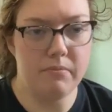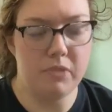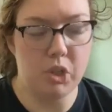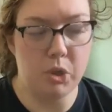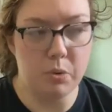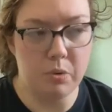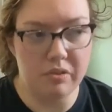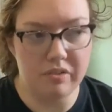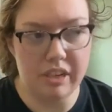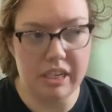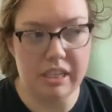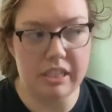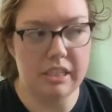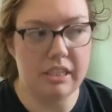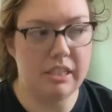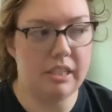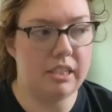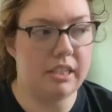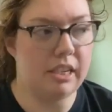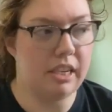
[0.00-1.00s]
do
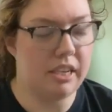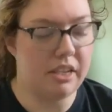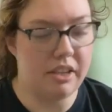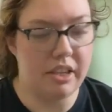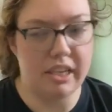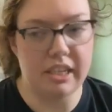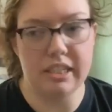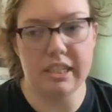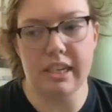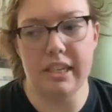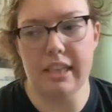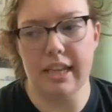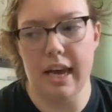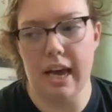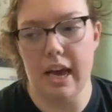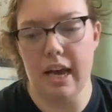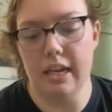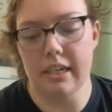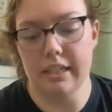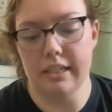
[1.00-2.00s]
events and things like
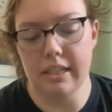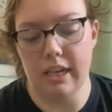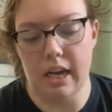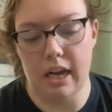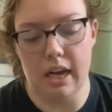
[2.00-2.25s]
that.